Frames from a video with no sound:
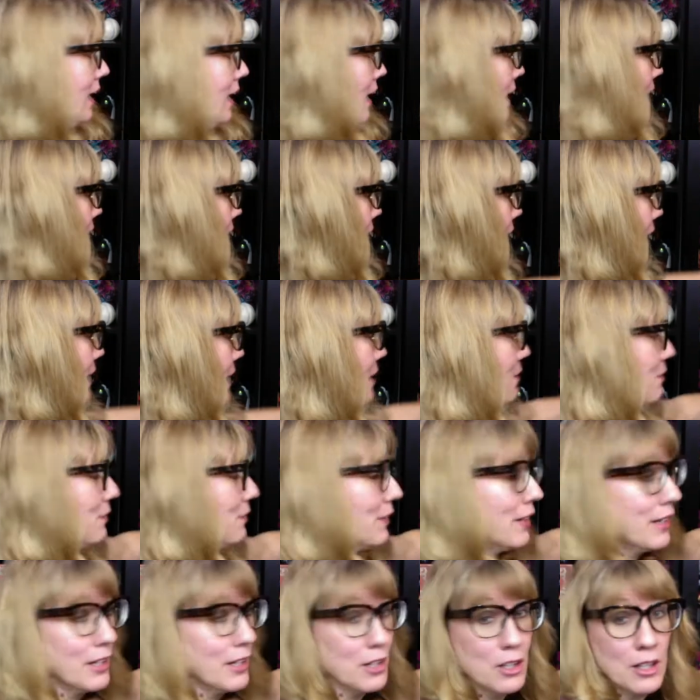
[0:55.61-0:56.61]
a lot of
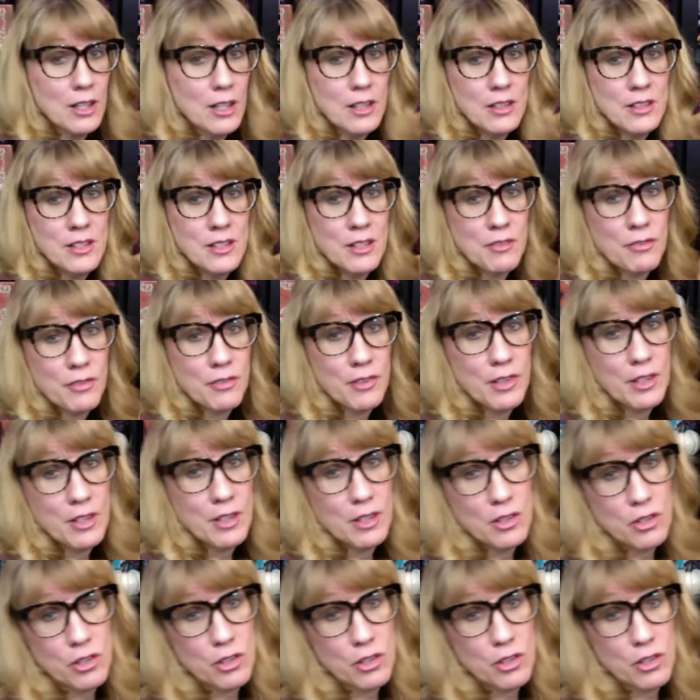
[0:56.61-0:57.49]
like different